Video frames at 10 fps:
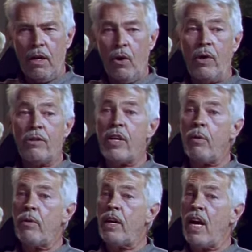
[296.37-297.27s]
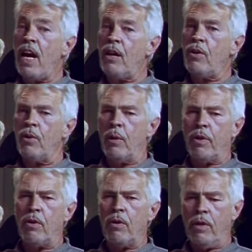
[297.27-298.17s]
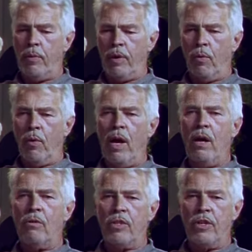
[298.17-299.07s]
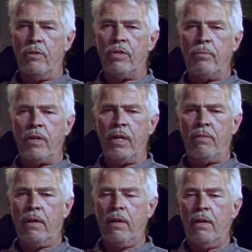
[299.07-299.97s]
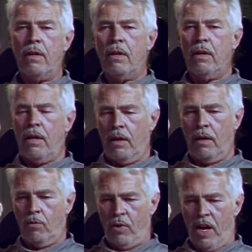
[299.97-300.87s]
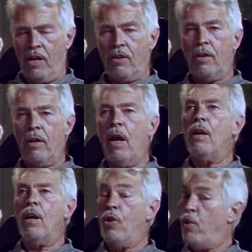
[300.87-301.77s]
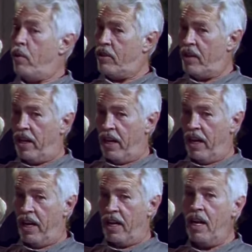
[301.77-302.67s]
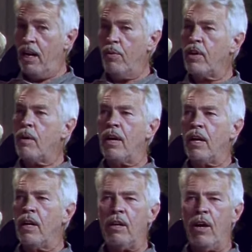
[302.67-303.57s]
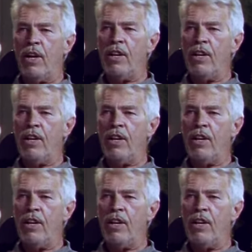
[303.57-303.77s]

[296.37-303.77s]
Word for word: Or he'd say it with an attitude that would arouse in you some kind of a a reaction, and you would say the line again, it would come out entirely